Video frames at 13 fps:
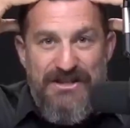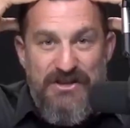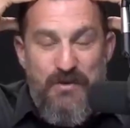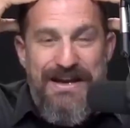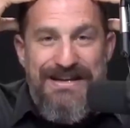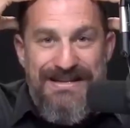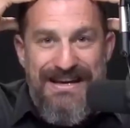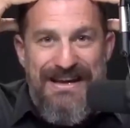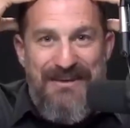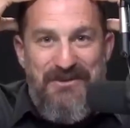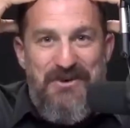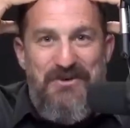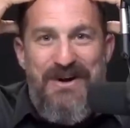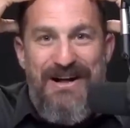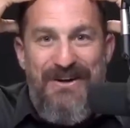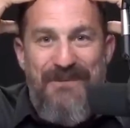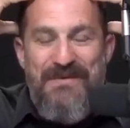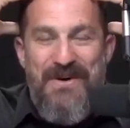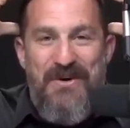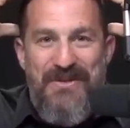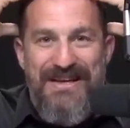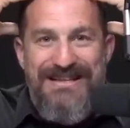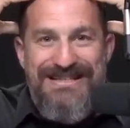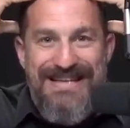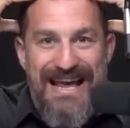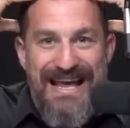squinting, if you will, or the
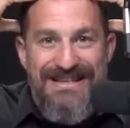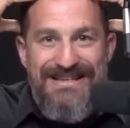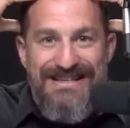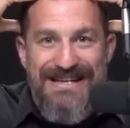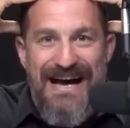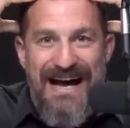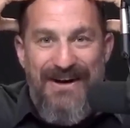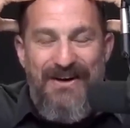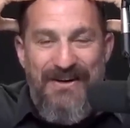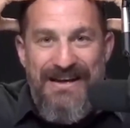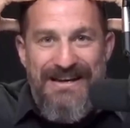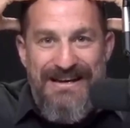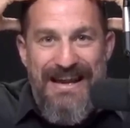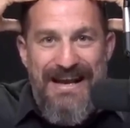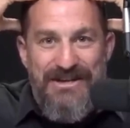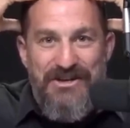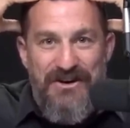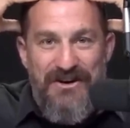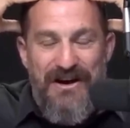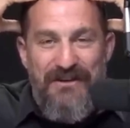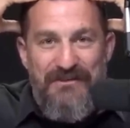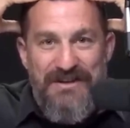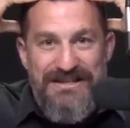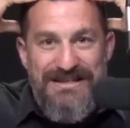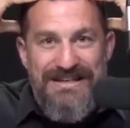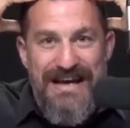tensile nature of
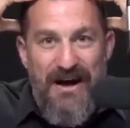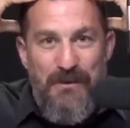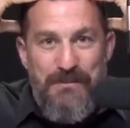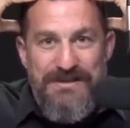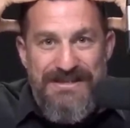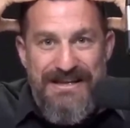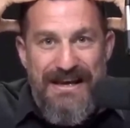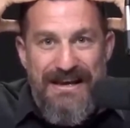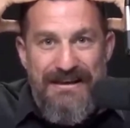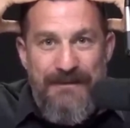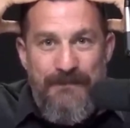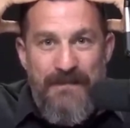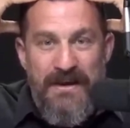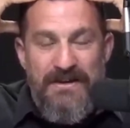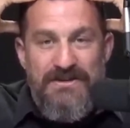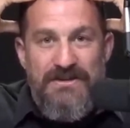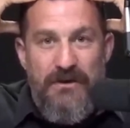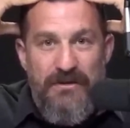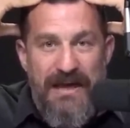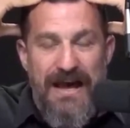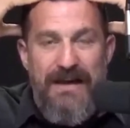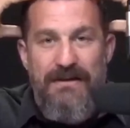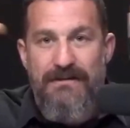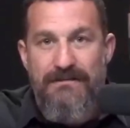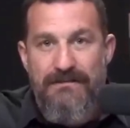the scalp skin so that